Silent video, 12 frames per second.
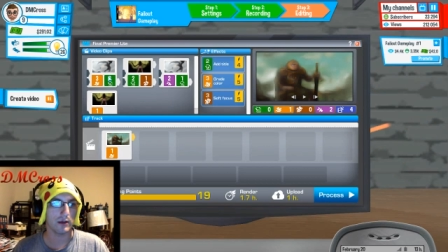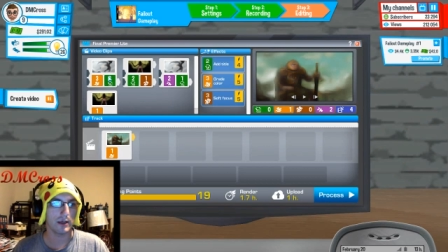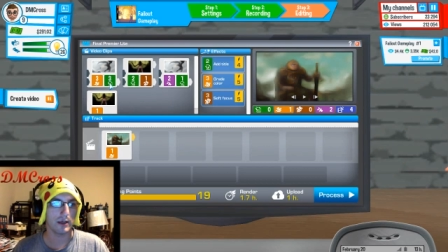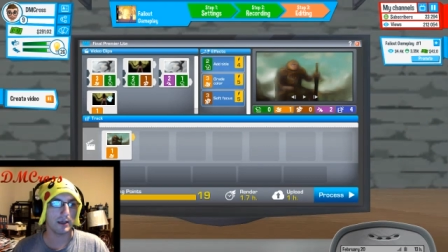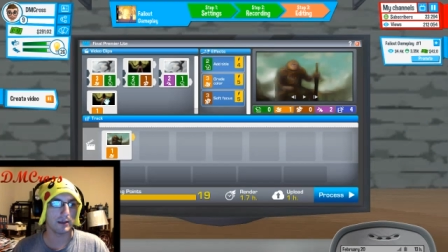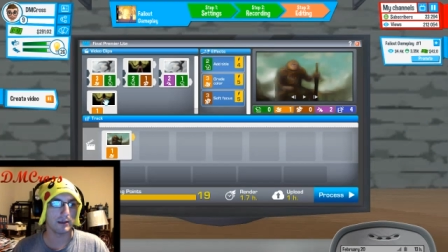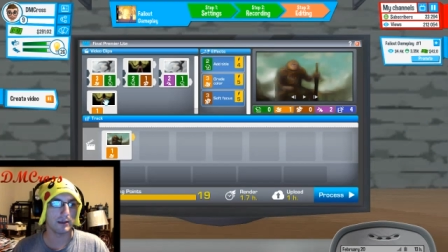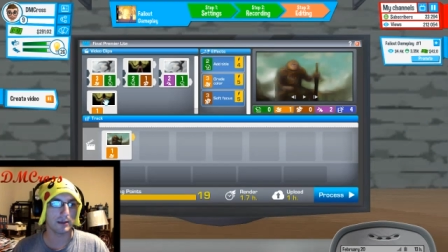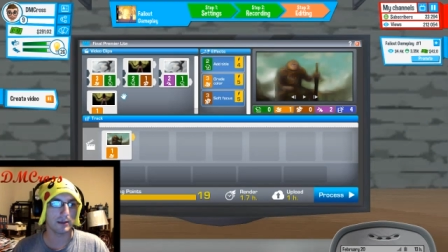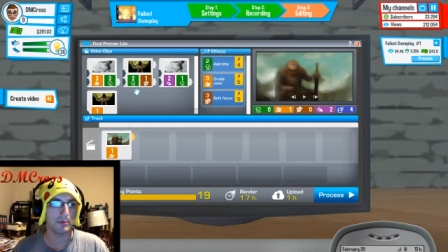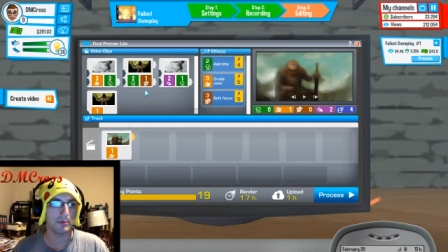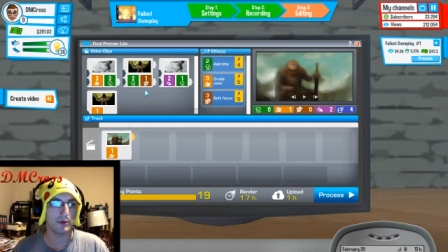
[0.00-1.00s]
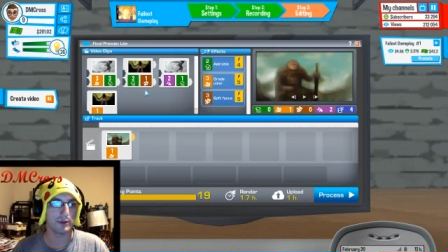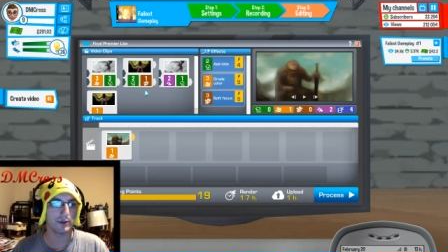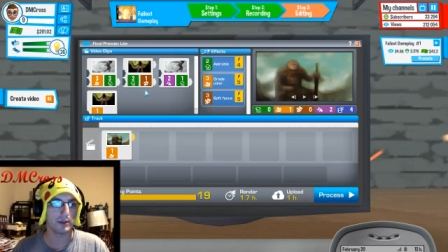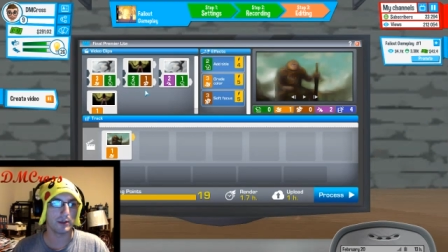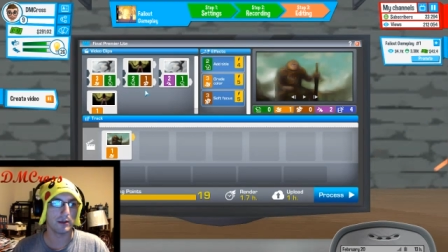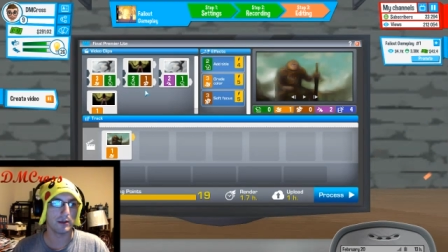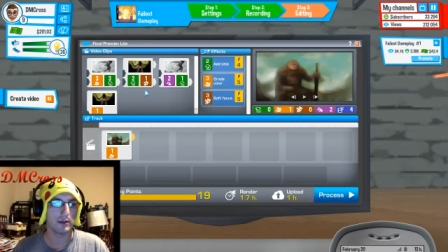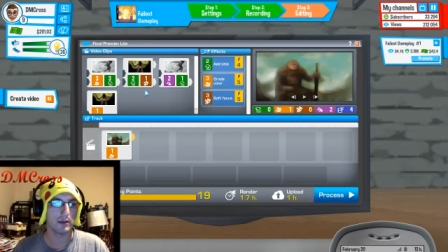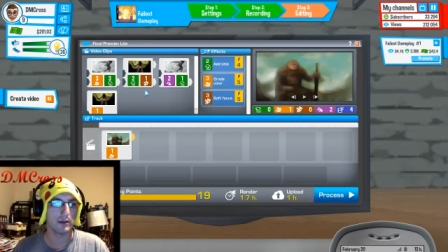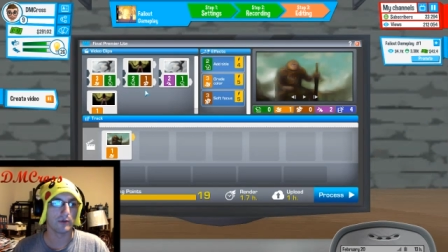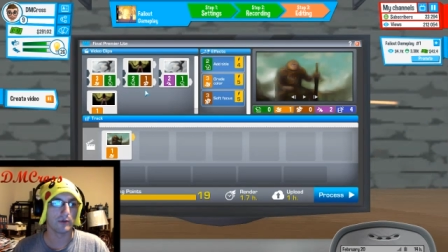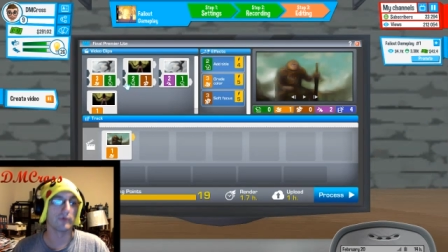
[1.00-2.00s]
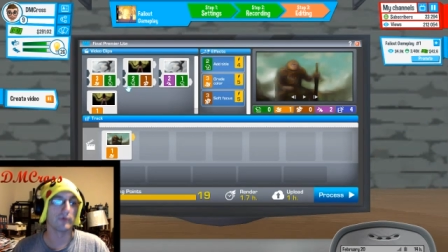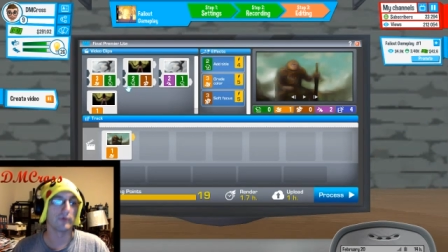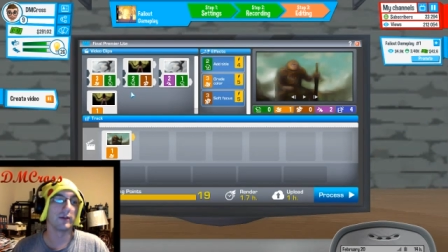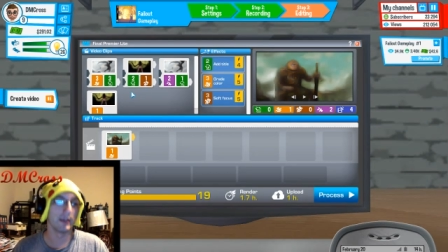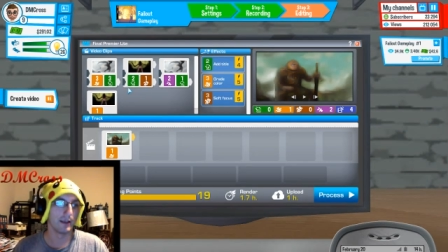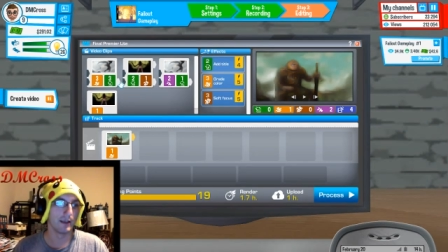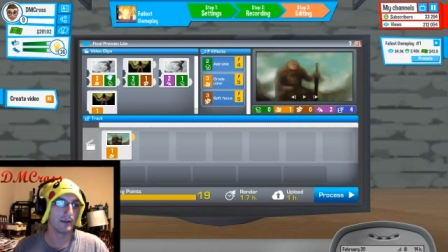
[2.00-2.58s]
God, this computer shit. Really?